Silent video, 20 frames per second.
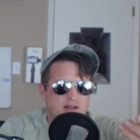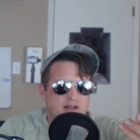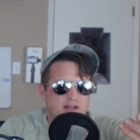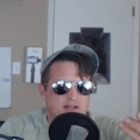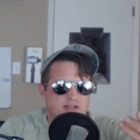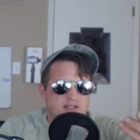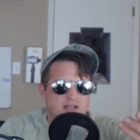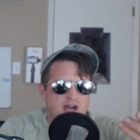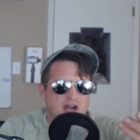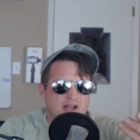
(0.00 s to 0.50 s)

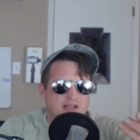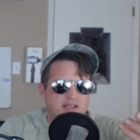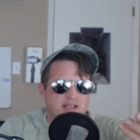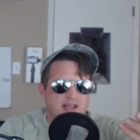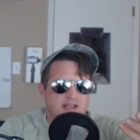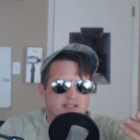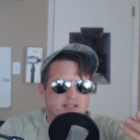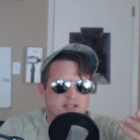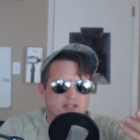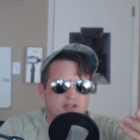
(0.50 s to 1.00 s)

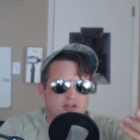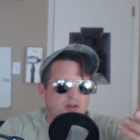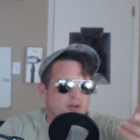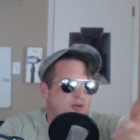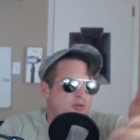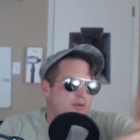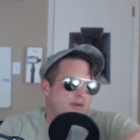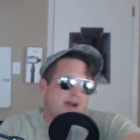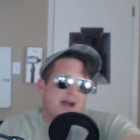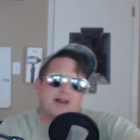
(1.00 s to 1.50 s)
Yes
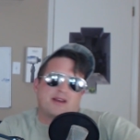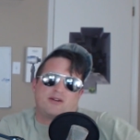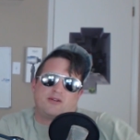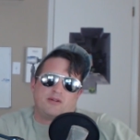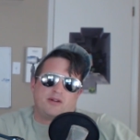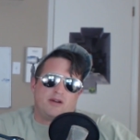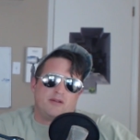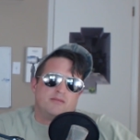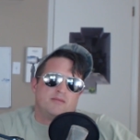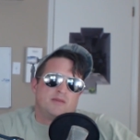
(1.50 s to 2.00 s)
Two. I don't
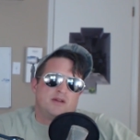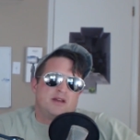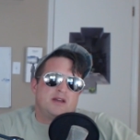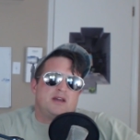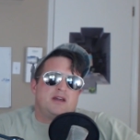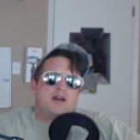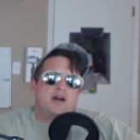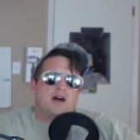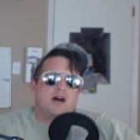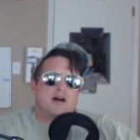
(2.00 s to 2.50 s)
know.
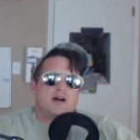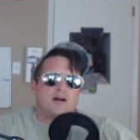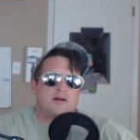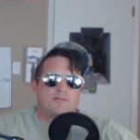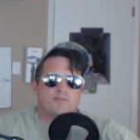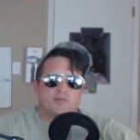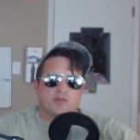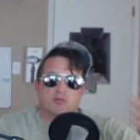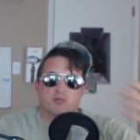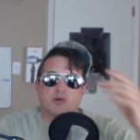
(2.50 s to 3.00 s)
Um,
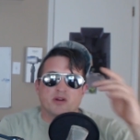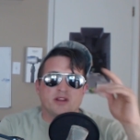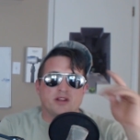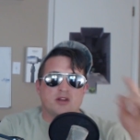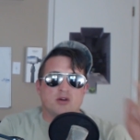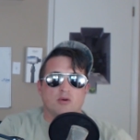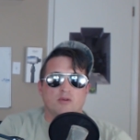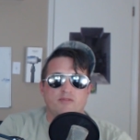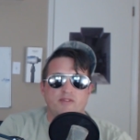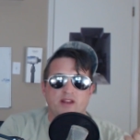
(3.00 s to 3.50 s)
really
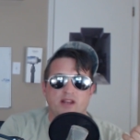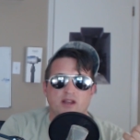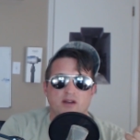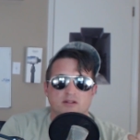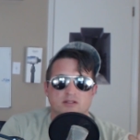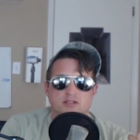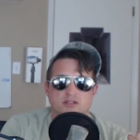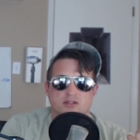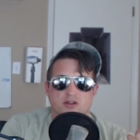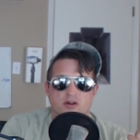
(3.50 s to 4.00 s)
cool video.
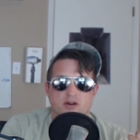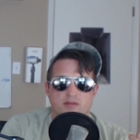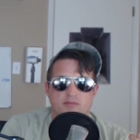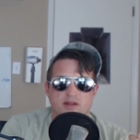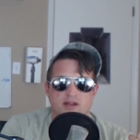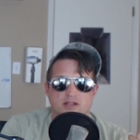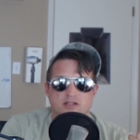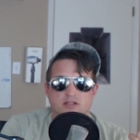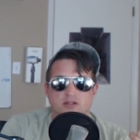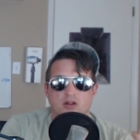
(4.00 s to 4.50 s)
It's 30
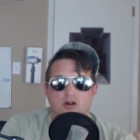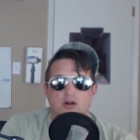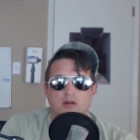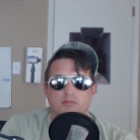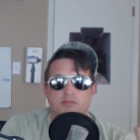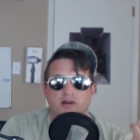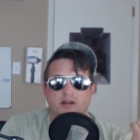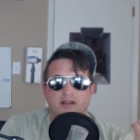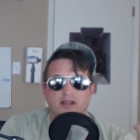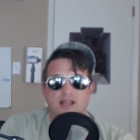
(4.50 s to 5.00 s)
minutes long.
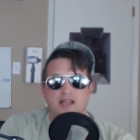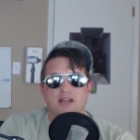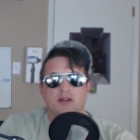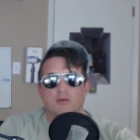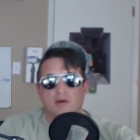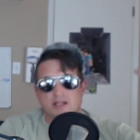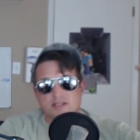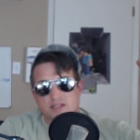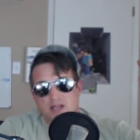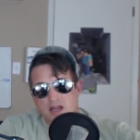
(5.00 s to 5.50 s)
But
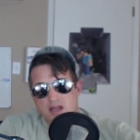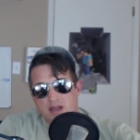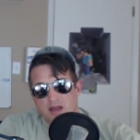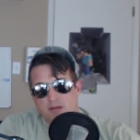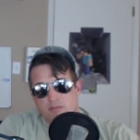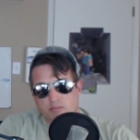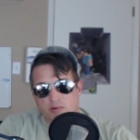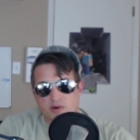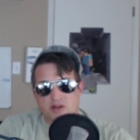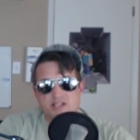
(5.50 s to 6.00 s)
anyways,
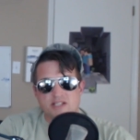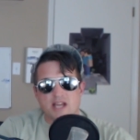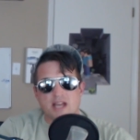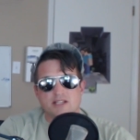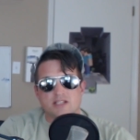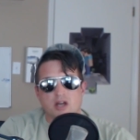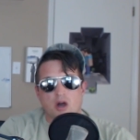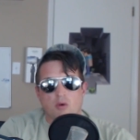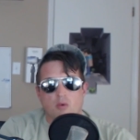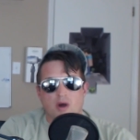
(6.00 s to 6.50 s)
appreciate
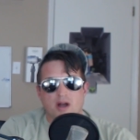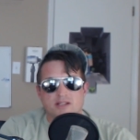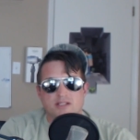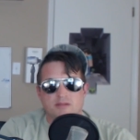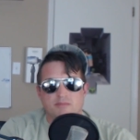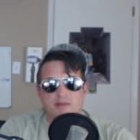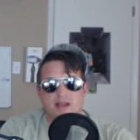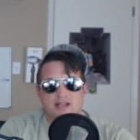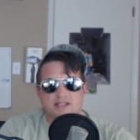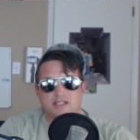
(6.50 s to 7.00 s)
y'all watching,
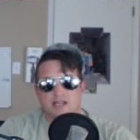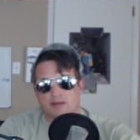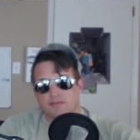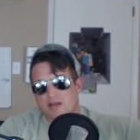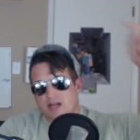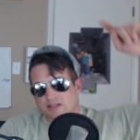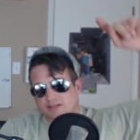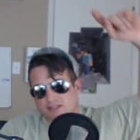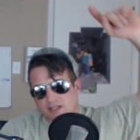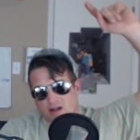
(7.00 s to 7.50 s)
man. Check me
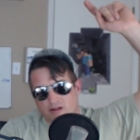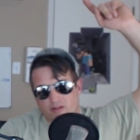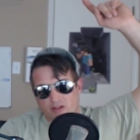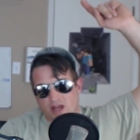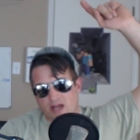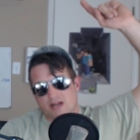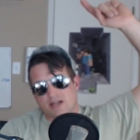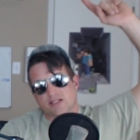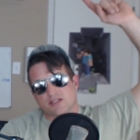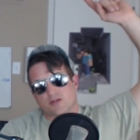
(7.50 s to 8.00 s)
out
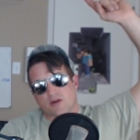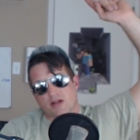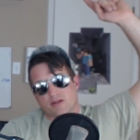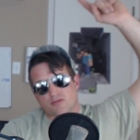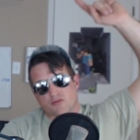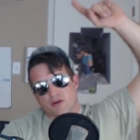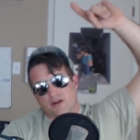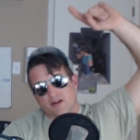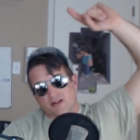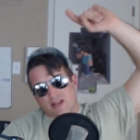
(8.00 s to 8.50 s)
SoundCloud, Instagram,
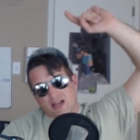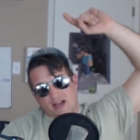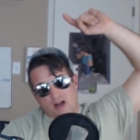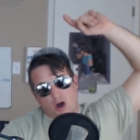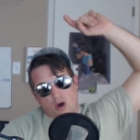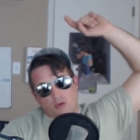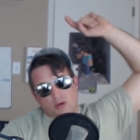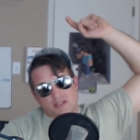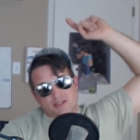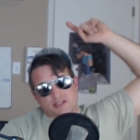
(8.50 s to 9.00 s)
Twitter. Like
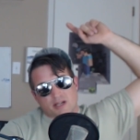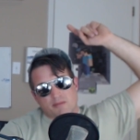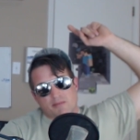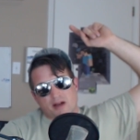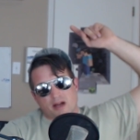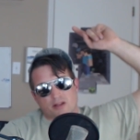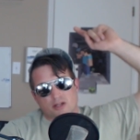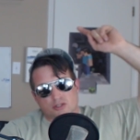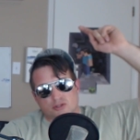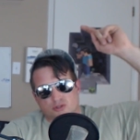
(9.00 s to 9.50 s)
always, share me
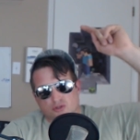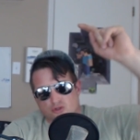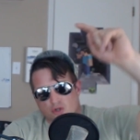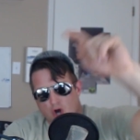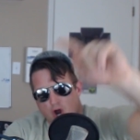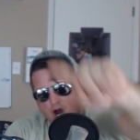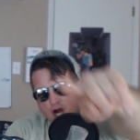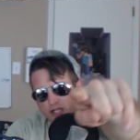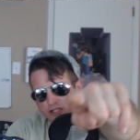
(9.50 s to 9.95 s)
on the street.